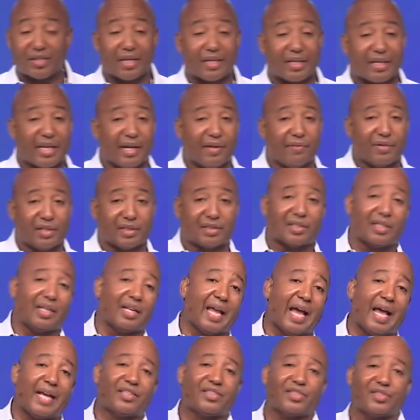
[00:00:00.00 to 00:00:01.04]
doesn't give us a
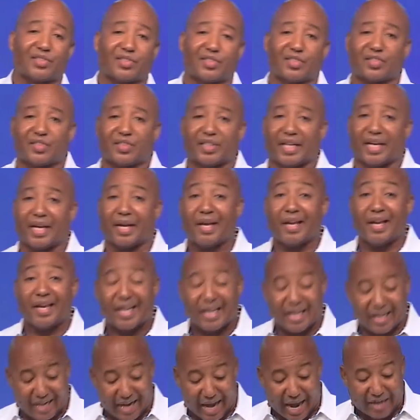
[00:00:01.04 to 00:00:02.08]
license to sin.
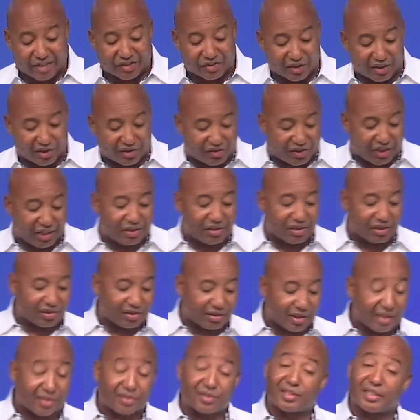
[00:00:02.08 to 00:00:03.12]
It actually teaches
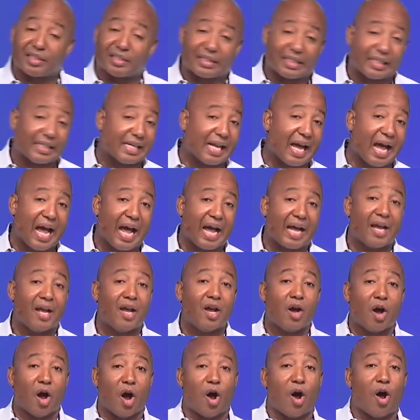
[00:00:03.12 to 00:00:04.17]
us to deny
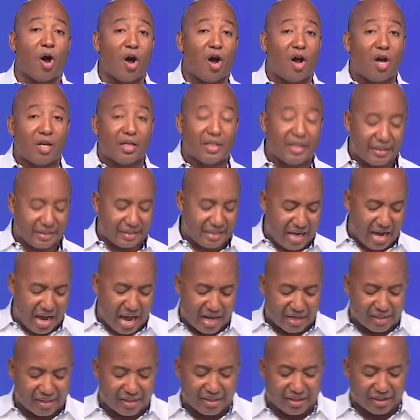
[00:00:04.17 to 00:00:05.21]
all
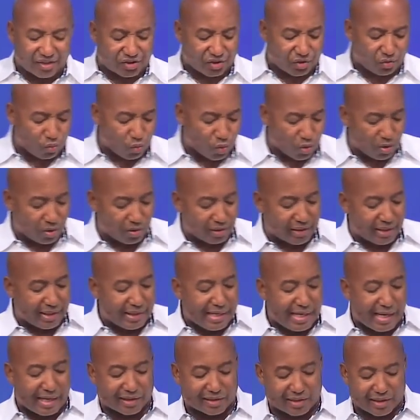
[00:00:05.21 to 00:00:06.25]
ungodliness and worldly
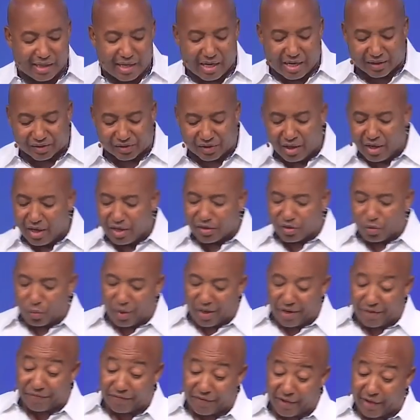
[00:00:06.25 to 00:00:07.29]
lust. The
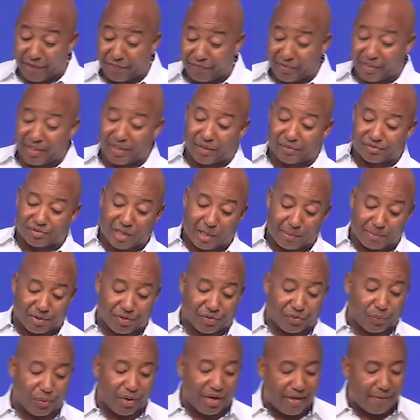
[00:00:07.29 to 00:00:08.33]
way faith lives, number
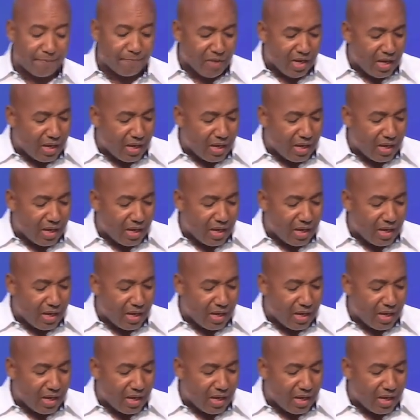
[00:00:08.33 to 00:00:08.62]
3,